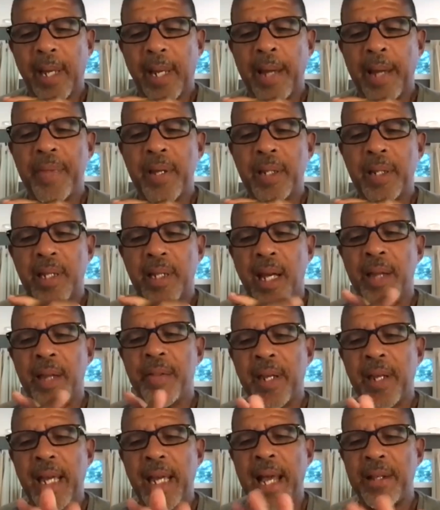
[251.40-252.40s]
think
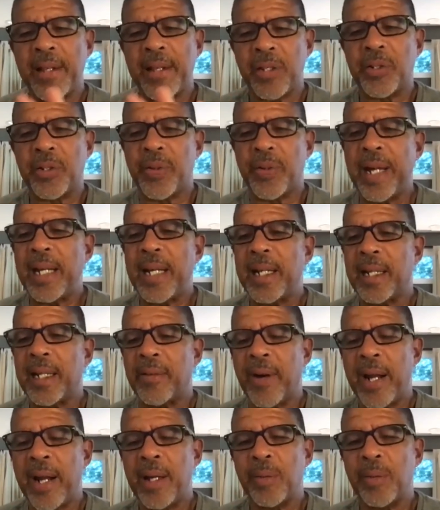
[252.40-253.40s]
as a training
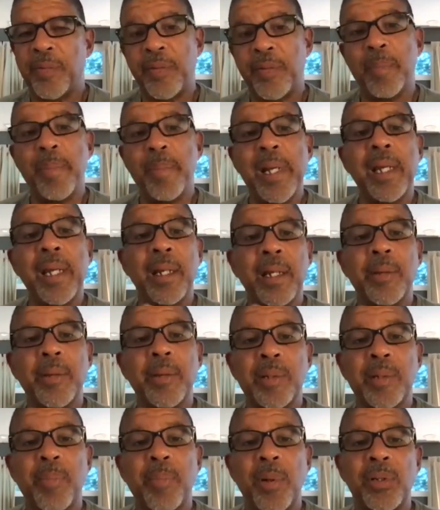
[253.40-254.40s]
ground for me, it
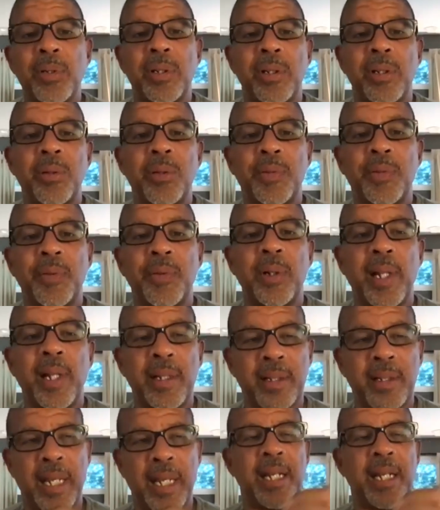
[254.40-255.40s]
was most useful
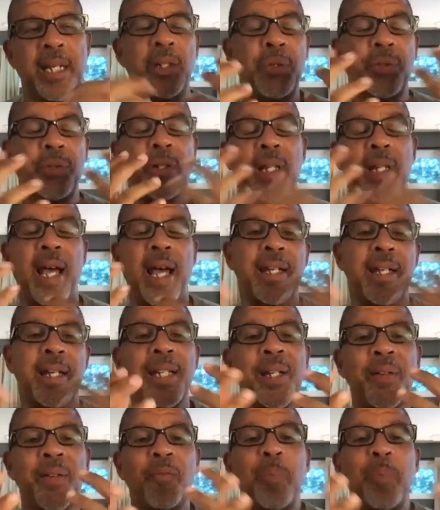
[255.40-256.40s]
as getting used to the
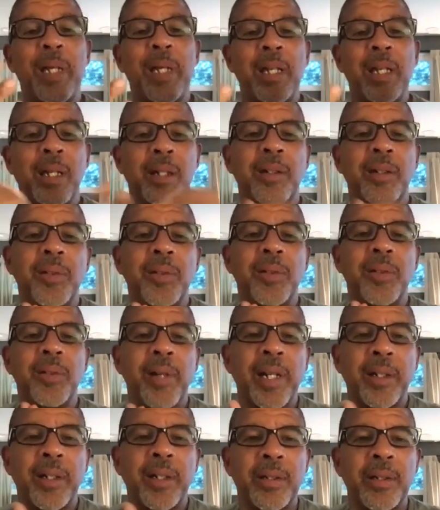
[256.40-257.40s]
idea of being a
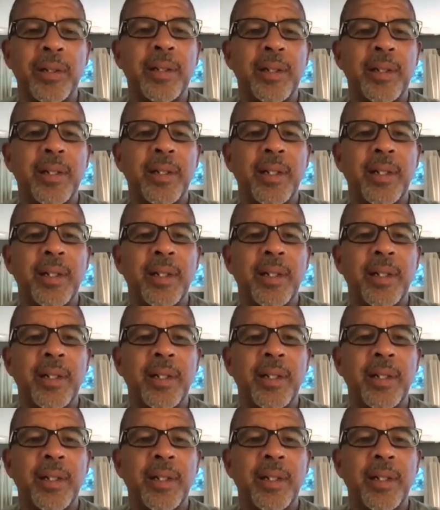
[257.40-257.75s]
director,